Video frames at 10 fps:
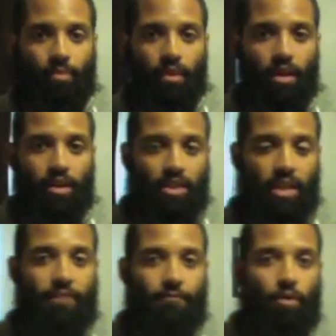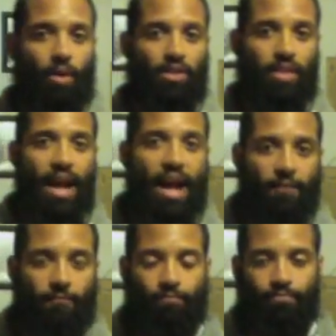intended for us to have
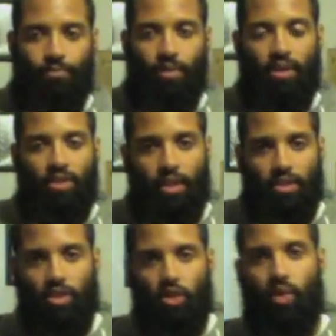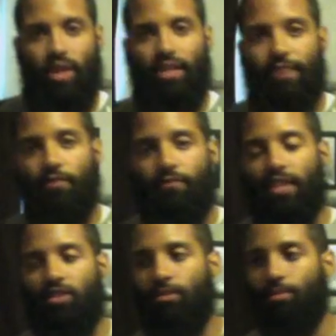such as green leafy
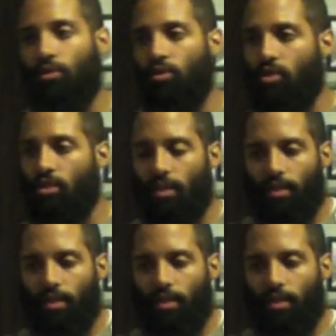vegetables,